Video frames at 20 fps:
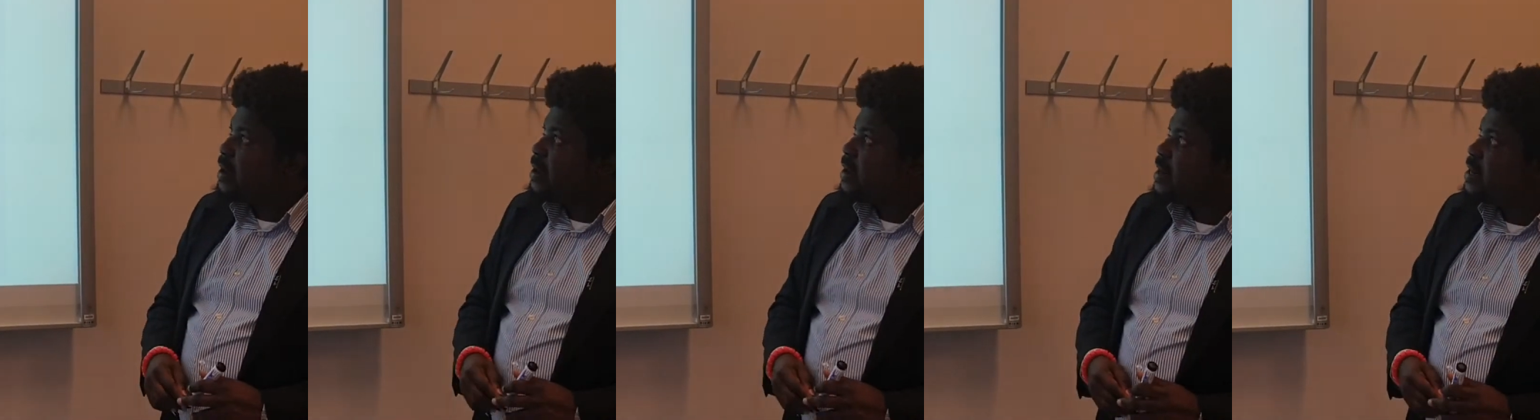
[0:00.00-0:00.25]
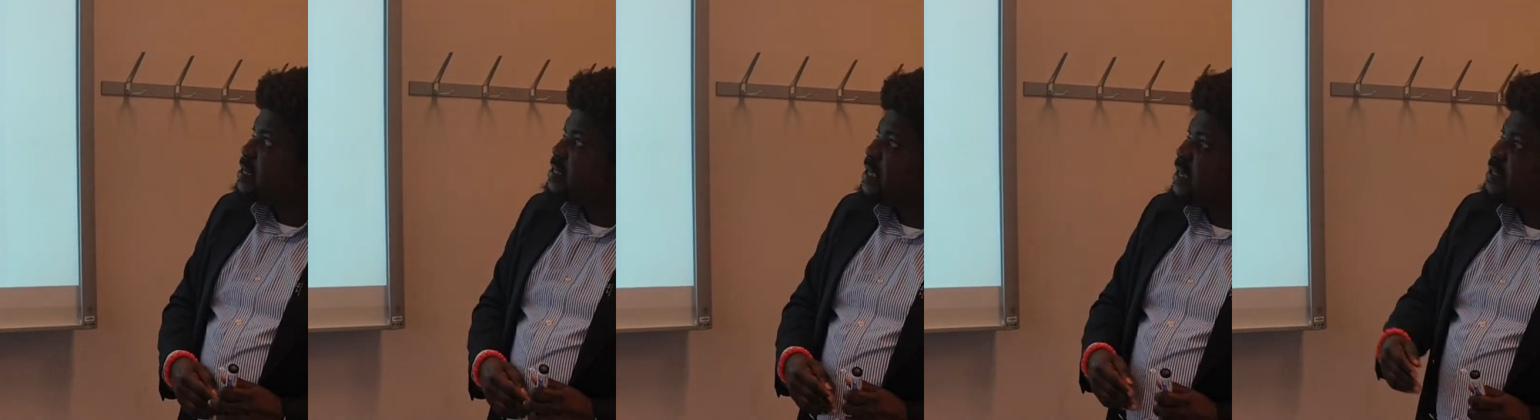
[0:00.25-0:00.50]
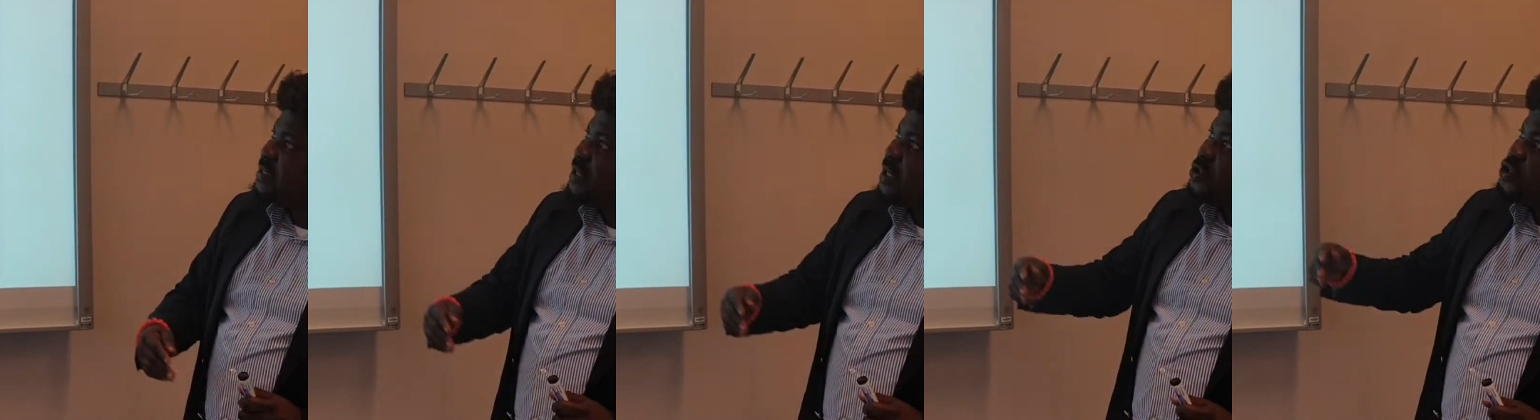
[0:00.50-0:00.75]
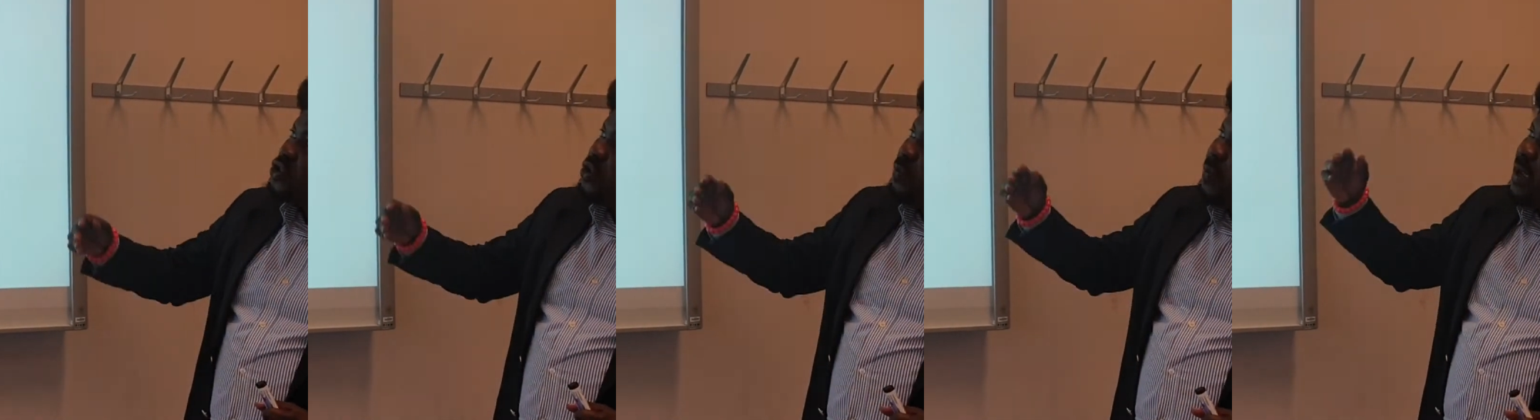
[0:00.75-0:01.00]
Ladies and
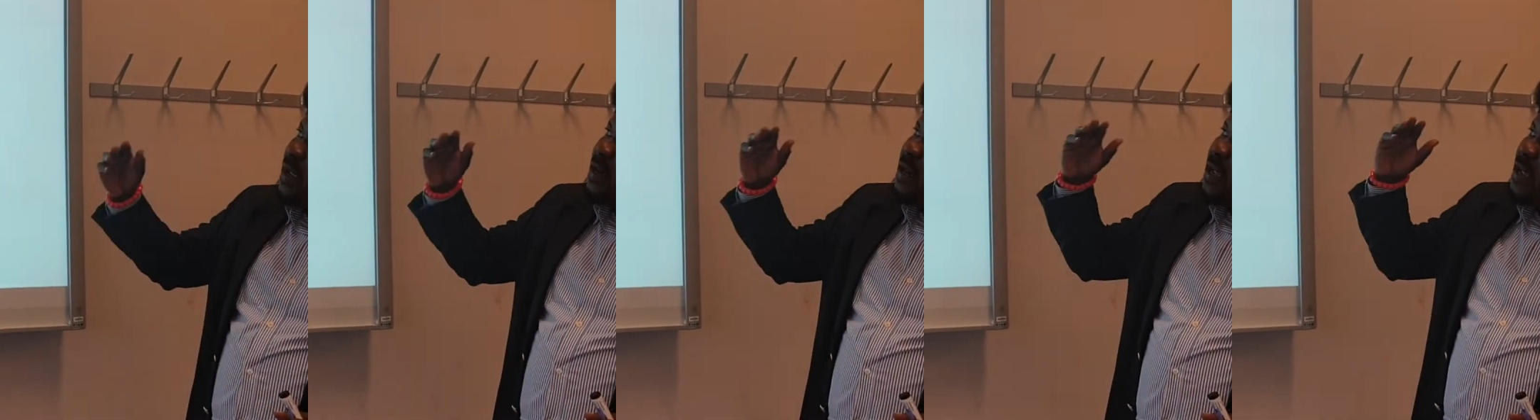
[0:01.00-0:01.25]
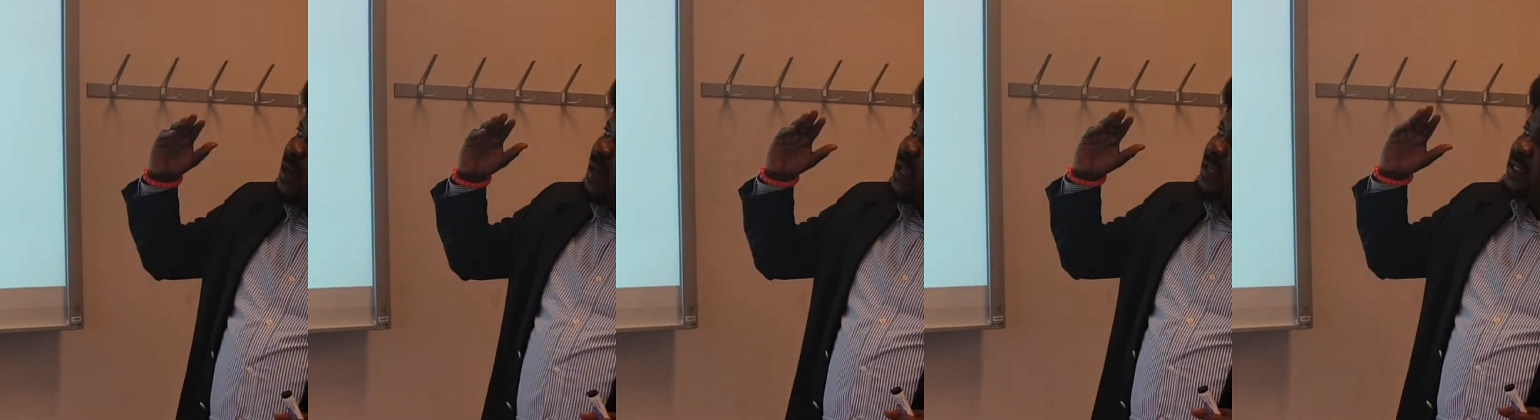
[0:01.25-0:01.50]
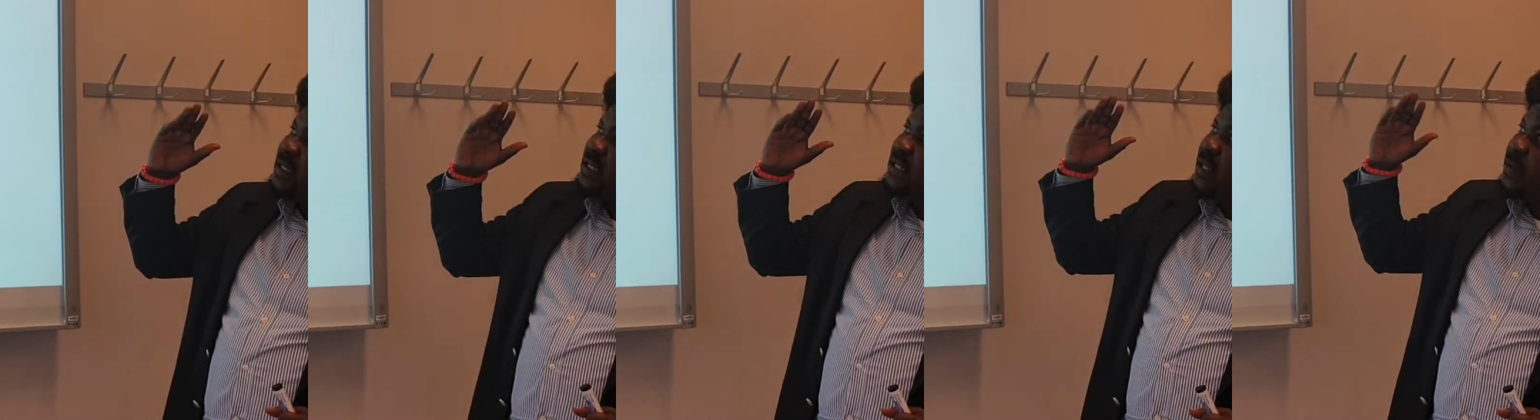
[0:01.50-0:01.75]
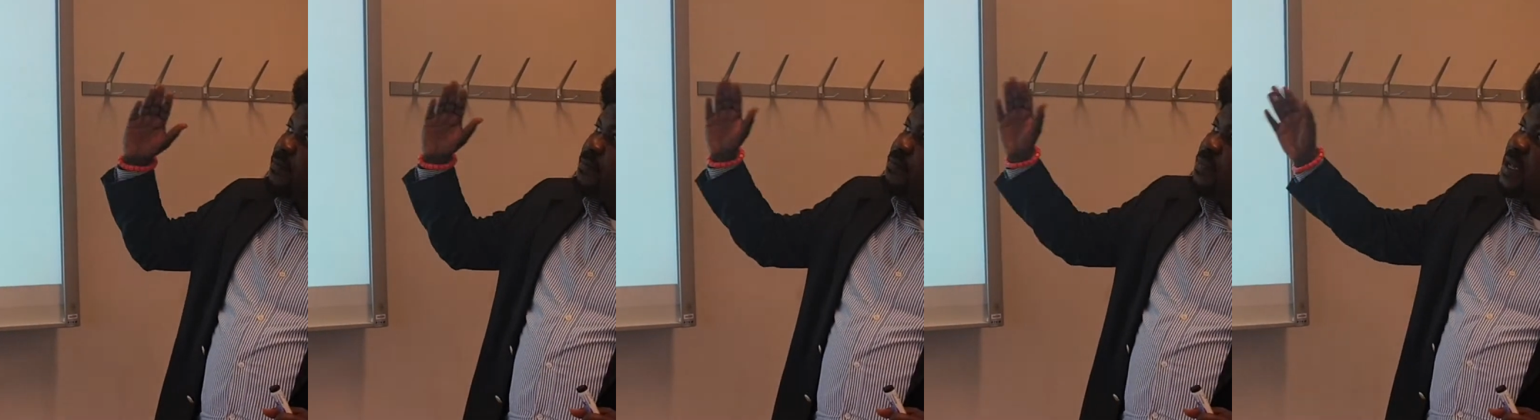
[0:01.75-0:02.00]
gentlemen, that is
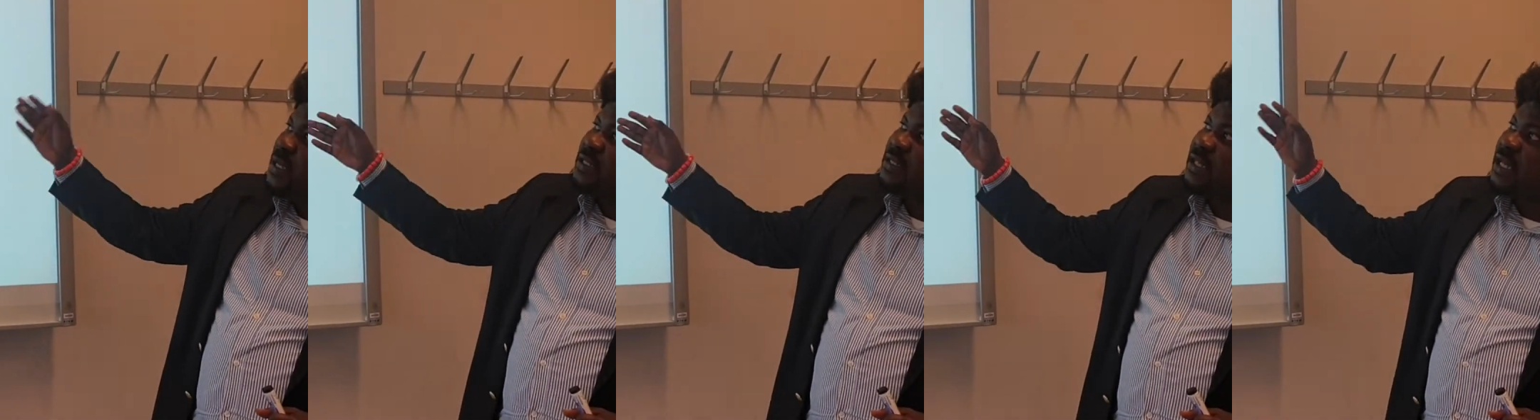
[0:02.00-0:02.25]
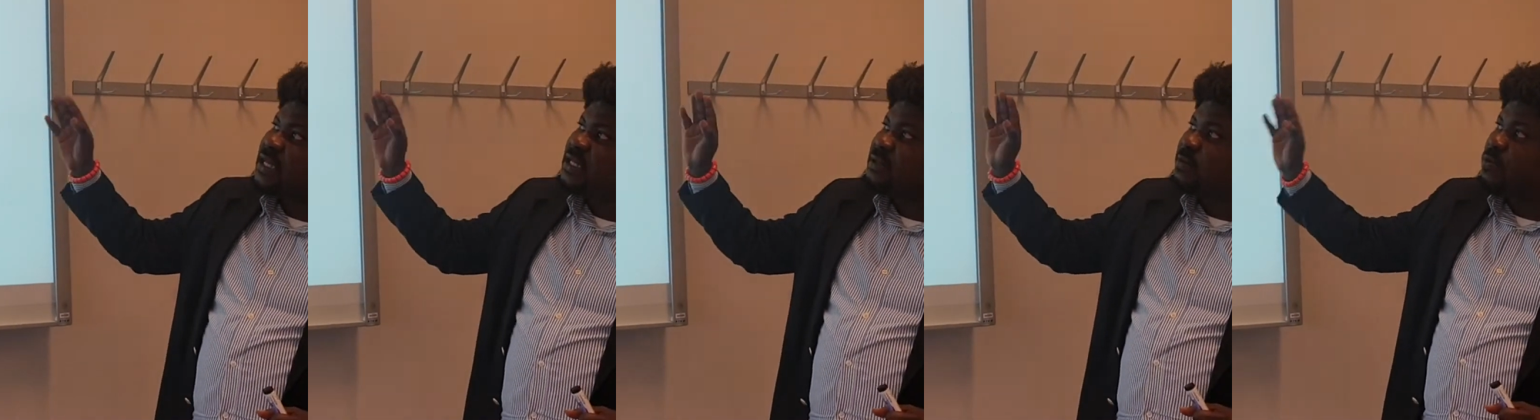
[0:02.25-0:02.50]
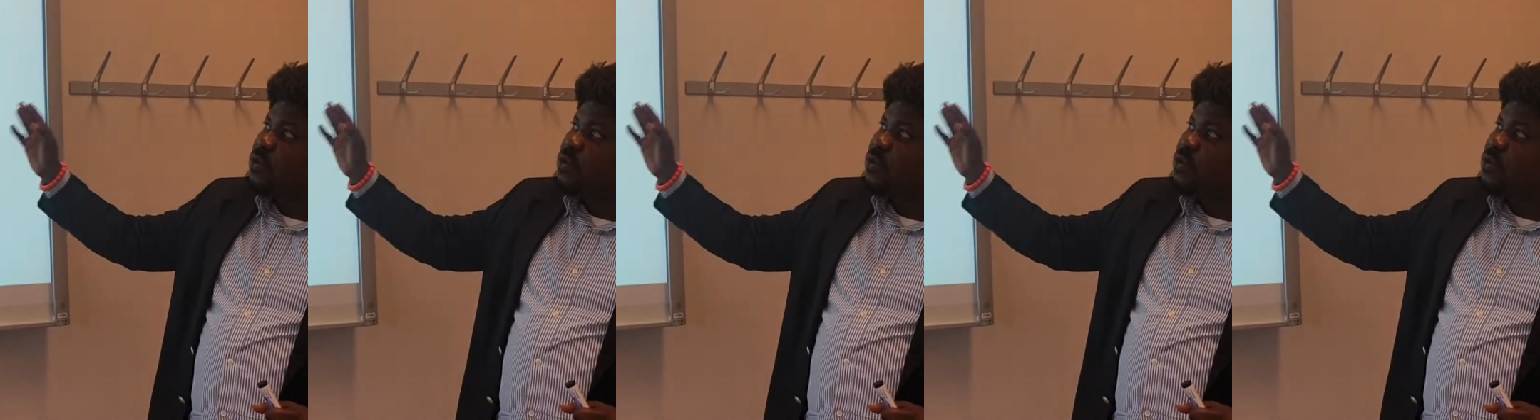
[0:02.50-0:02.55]
the business